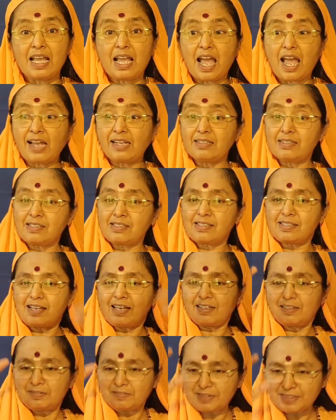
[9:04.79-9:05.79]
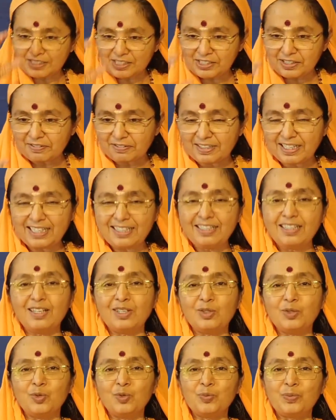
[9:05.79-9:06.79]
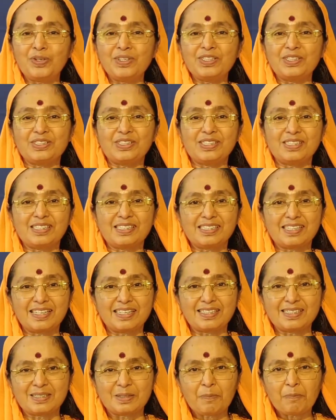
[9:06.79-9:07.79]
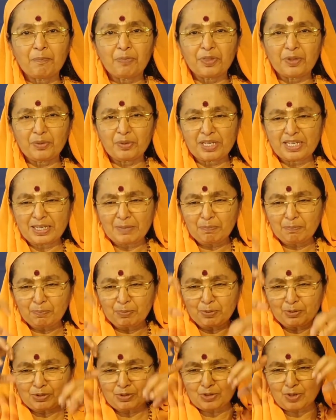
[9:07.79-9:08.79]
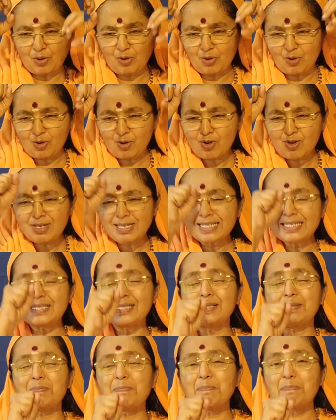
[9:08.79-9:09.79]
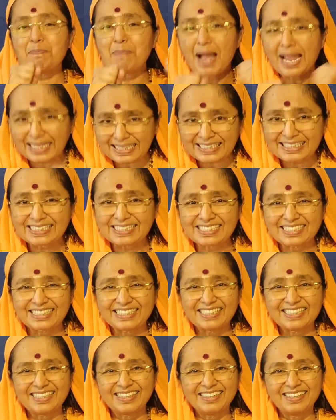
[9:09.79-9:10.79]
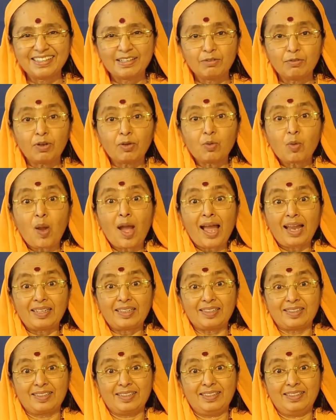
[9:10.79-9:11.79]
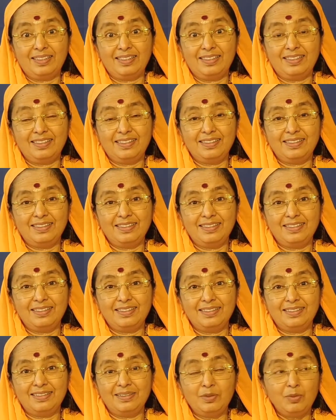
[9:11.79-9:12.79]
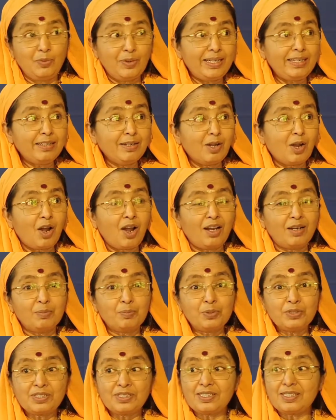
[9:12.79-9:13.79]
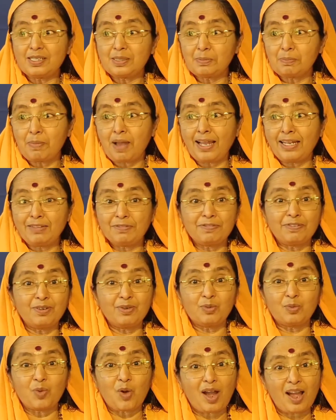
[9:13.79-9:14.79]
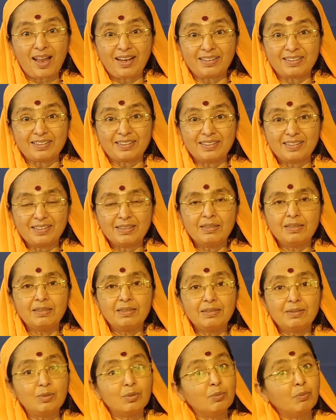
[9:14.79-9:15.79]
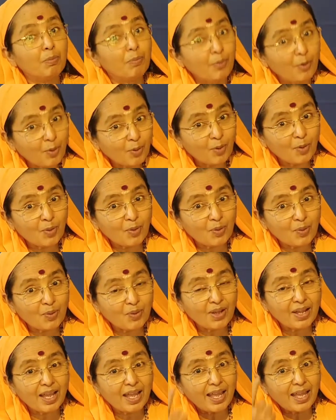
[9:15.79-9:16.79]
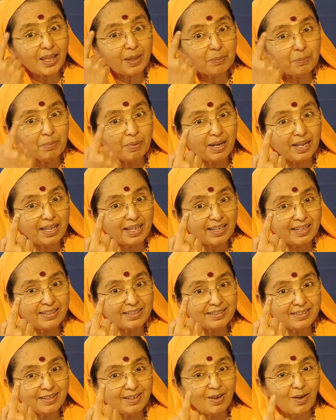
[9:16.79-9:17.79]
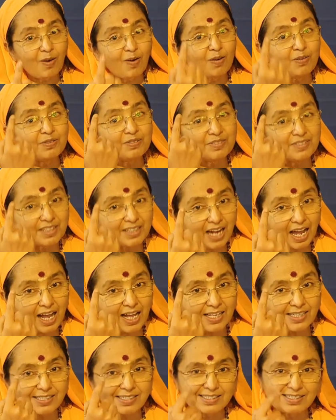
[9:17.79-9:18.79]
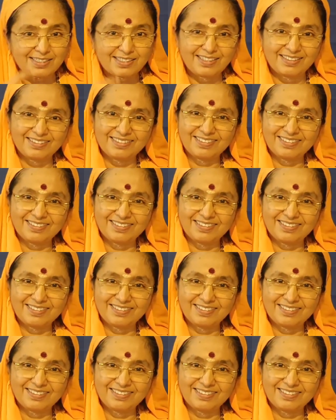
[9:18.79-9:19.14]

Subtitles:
And Sarva Javena, the Upanishad says, he puts all his might. For what? Wind god puts his might for what? To blow a blade of grass.